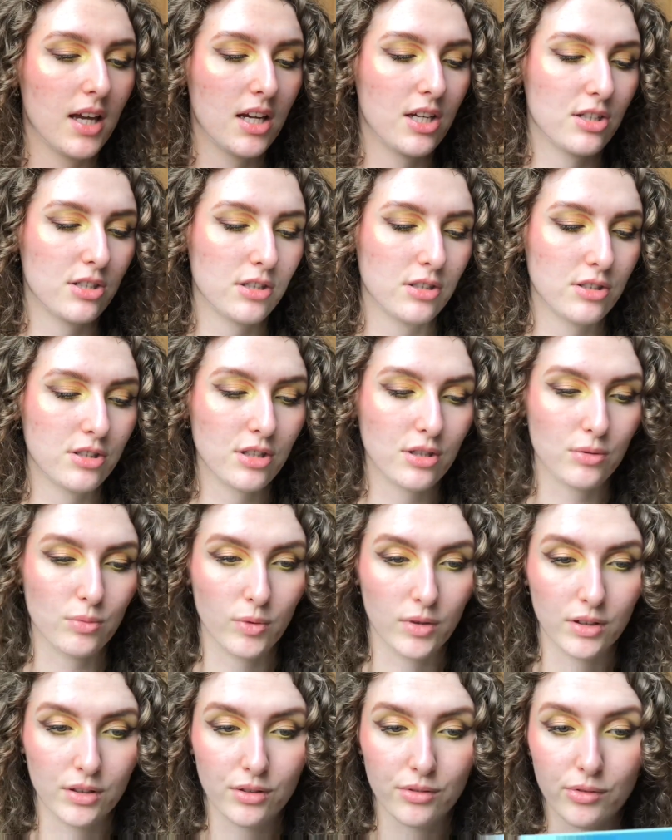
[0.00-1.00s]
She's just
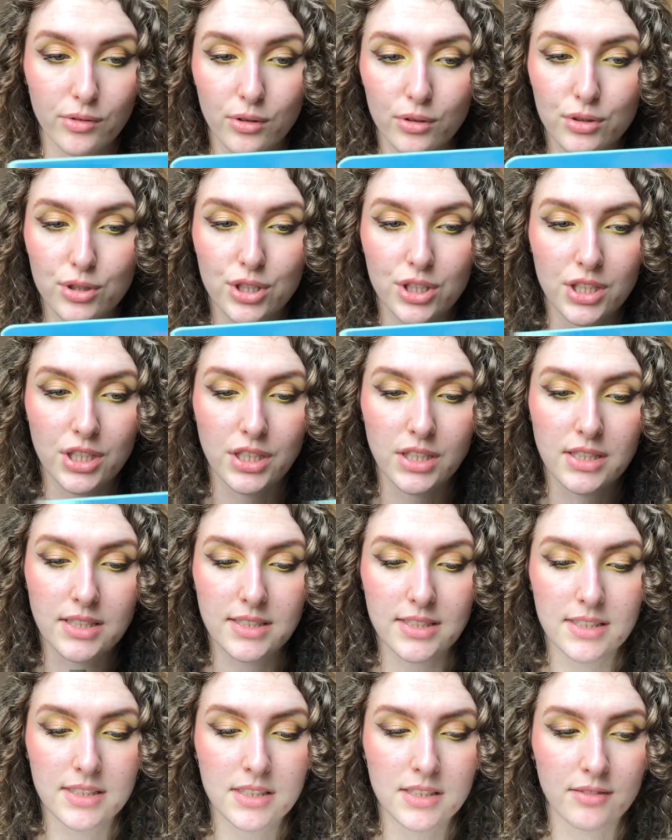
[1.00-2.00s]
wonderful.
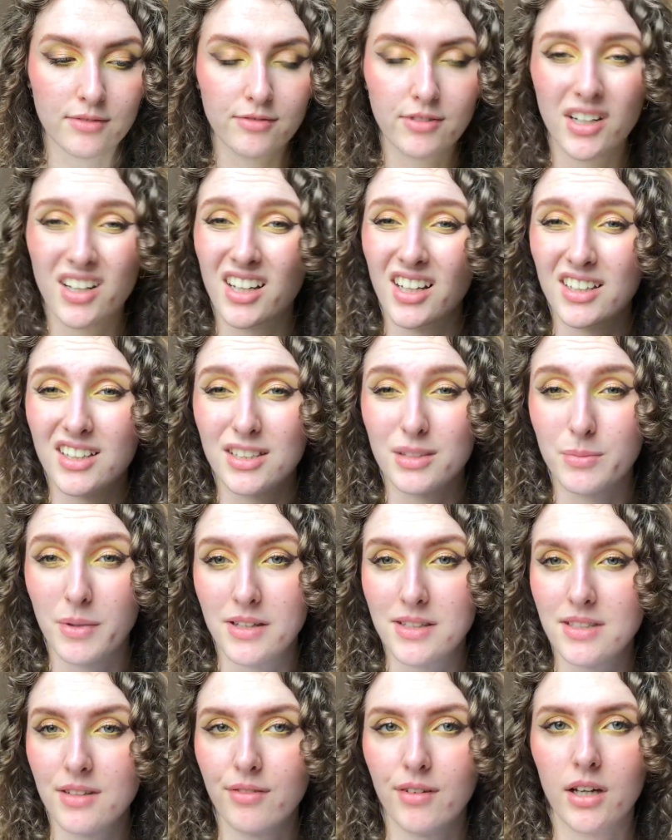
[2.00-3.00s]
She's very
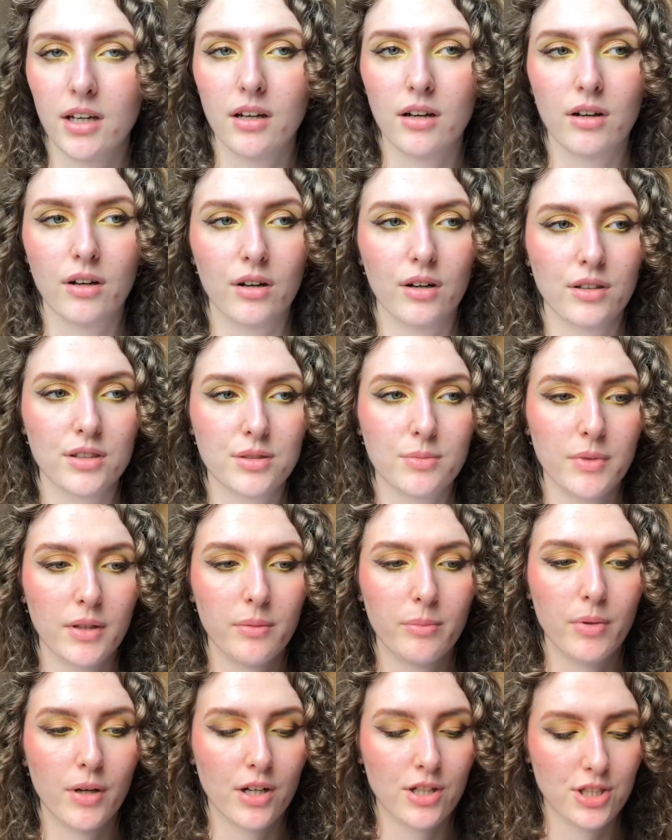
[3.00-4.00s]
inexpensive. Like,
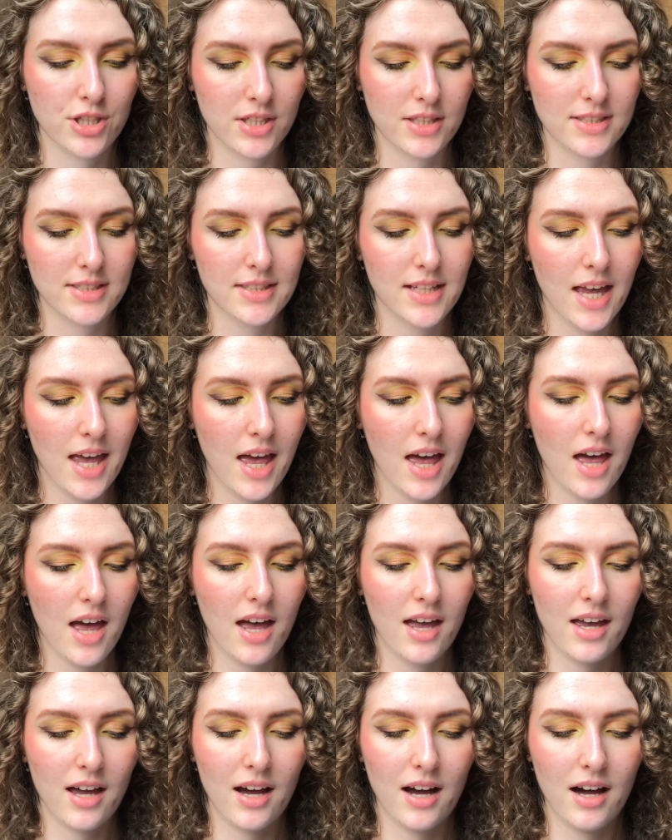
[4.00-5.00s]
Cosmic Brushes
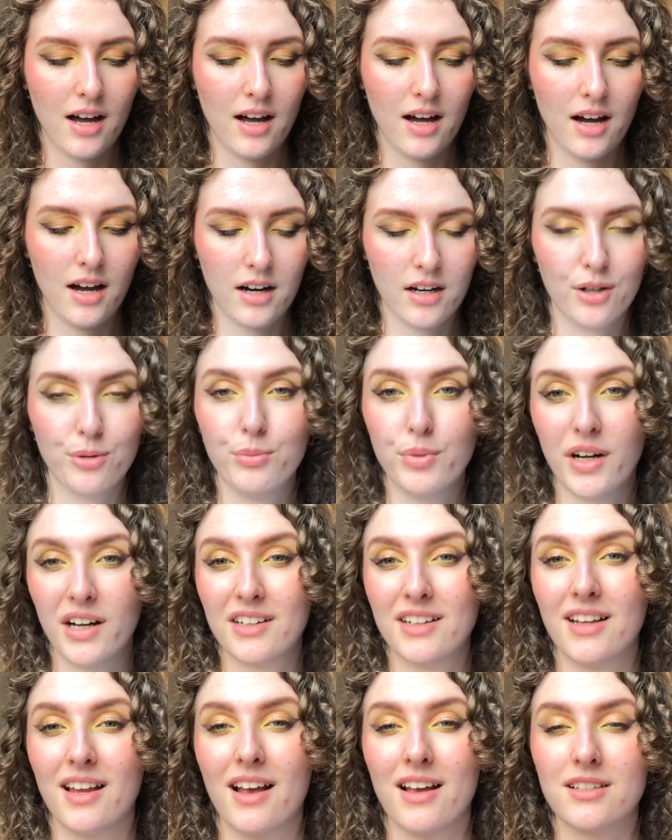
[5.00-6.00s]
are a brand
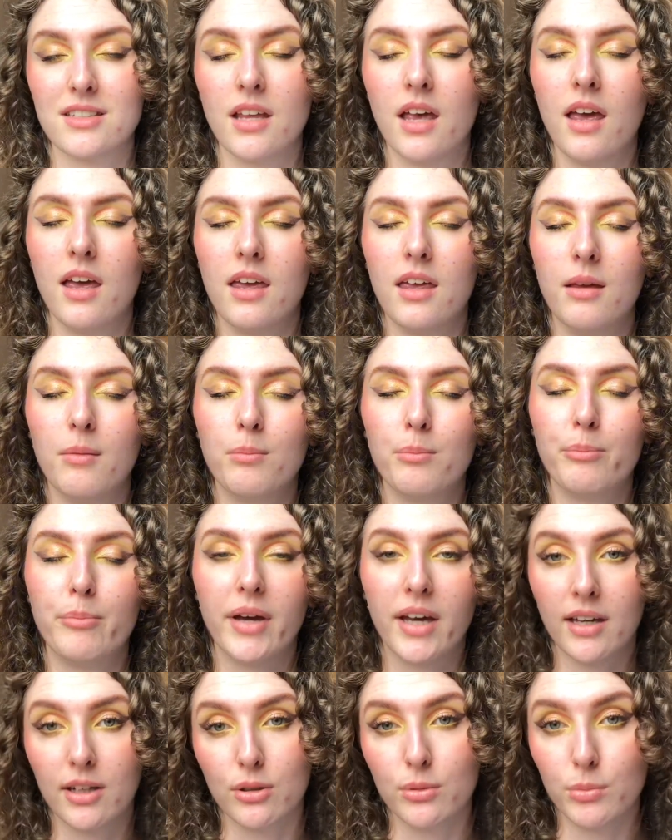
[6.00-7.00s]
that has
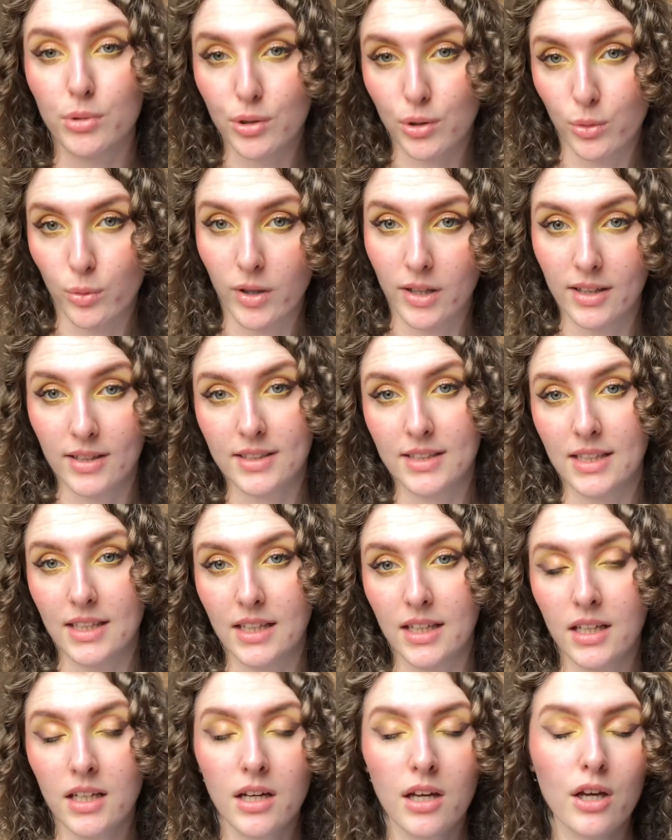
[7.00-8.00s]
impeccable
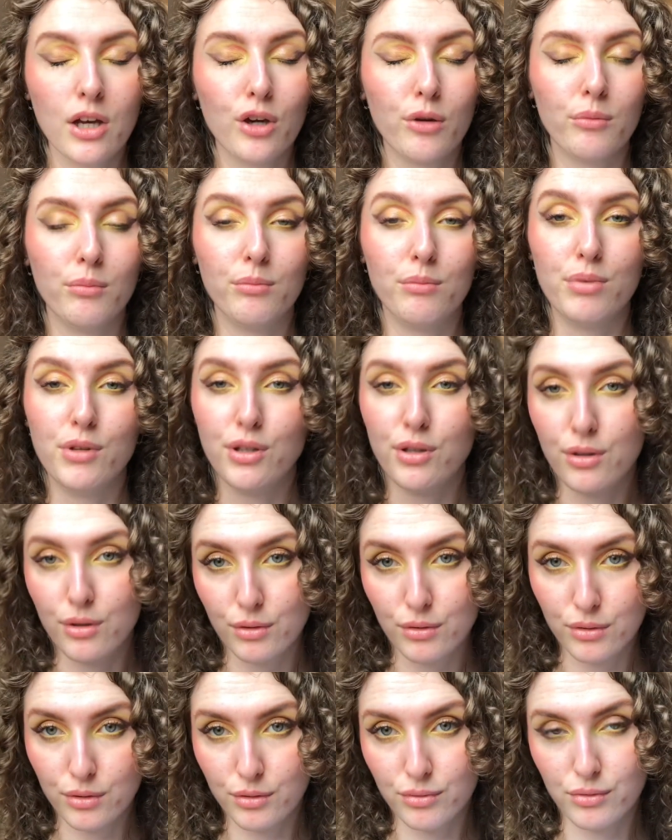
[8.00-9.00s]
quality,
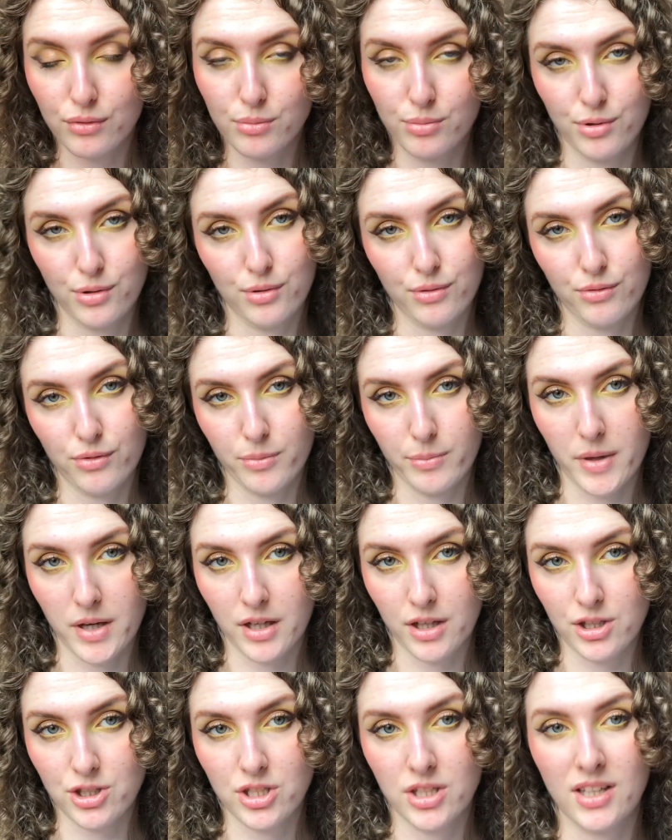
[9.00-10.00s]
beautiful, beautiful
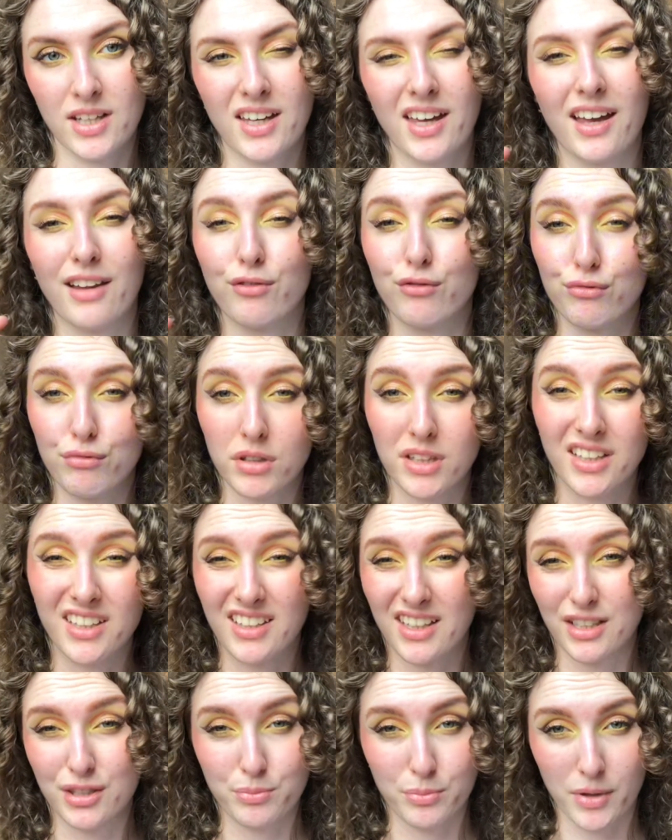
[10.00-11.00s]
packaging, and a really
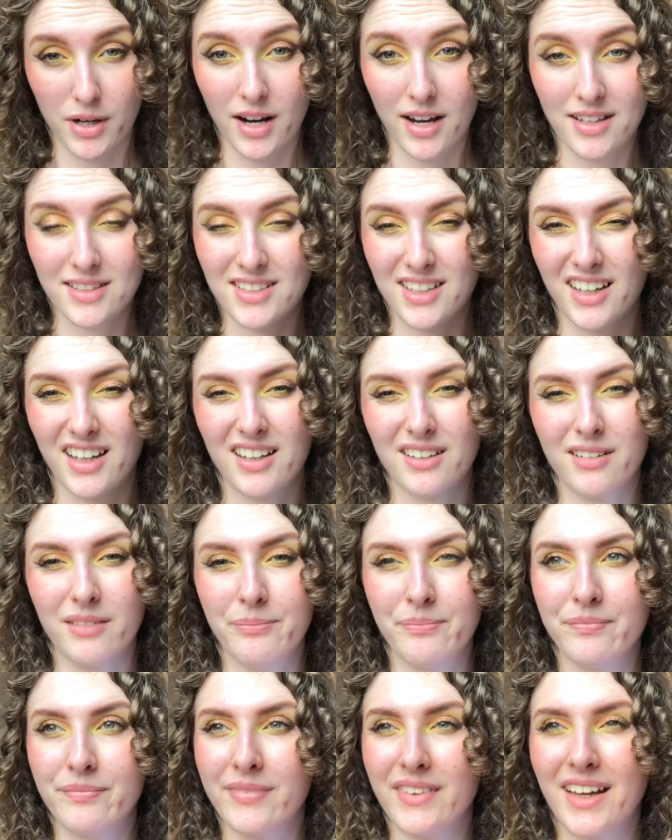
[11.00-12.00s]
nice price. Like,
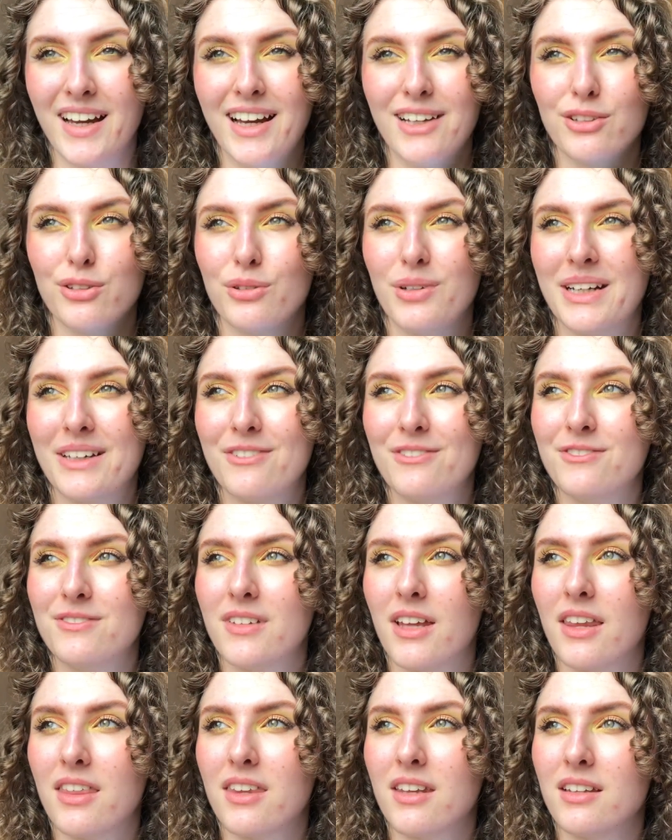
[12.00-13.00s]
I don't know,
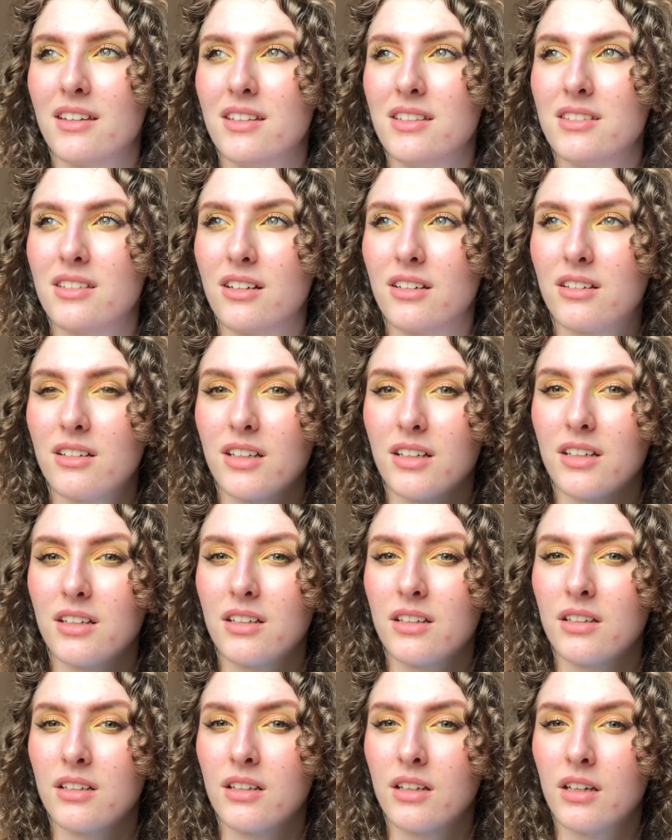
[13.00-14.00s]
I think these are like,